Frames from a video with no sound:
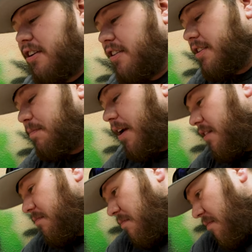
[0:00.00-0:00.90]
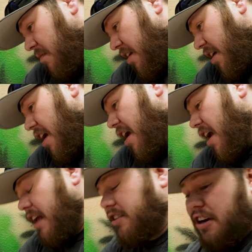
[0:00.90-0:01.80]
do this, but
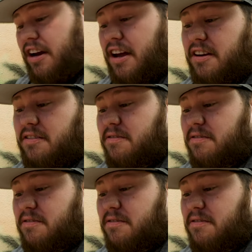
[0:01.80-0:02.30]
it's good.